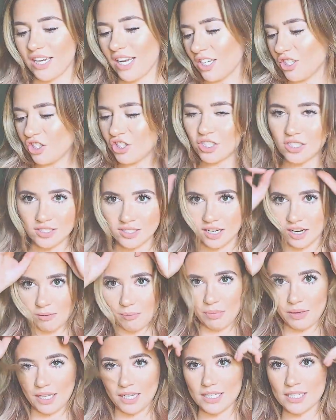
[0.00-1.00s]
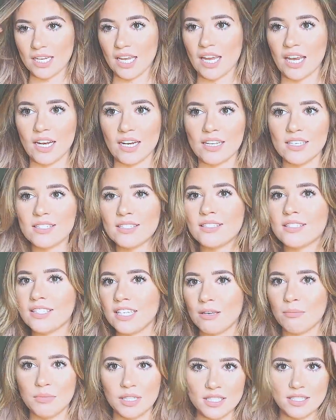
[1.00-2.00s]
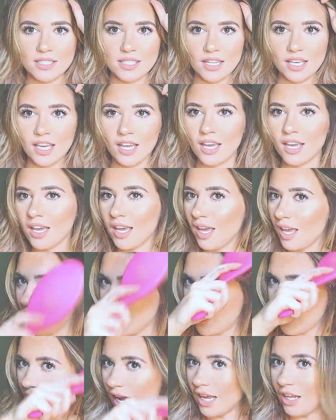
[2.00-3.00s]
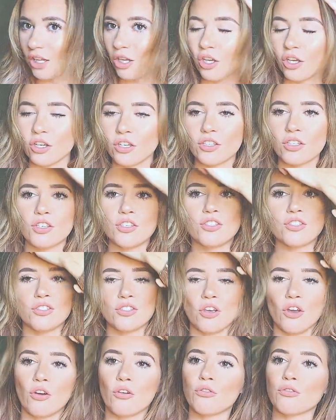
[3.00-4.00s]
It's just gonna blend in seamlessly and look so